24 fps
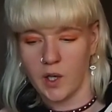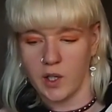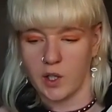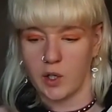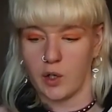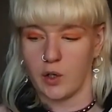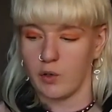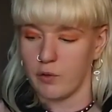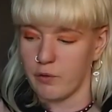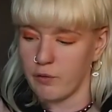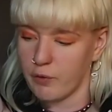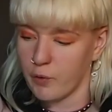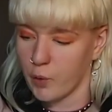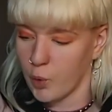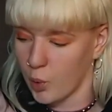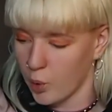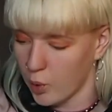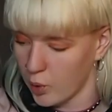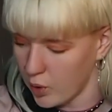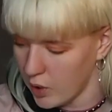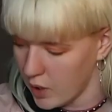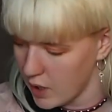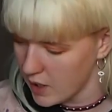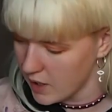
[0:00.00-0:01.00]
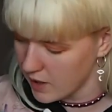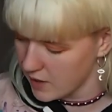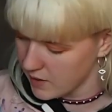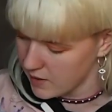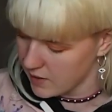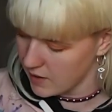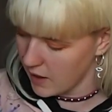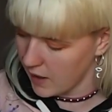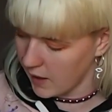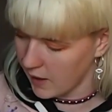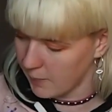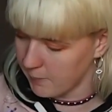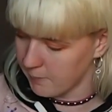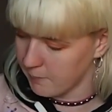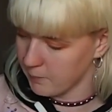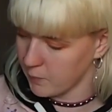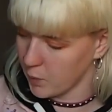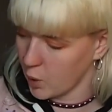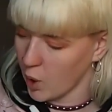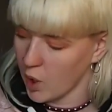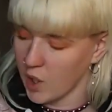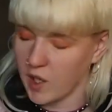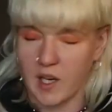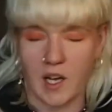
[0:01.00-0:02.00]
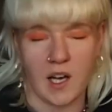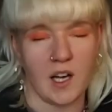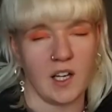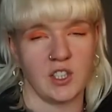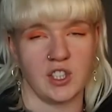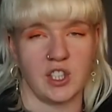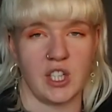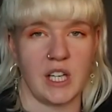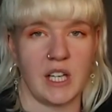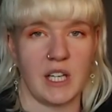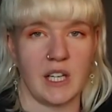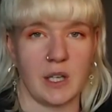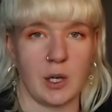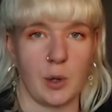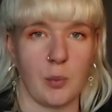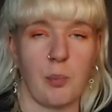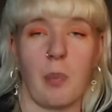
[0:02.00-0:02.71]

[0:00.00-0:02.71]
good for collaging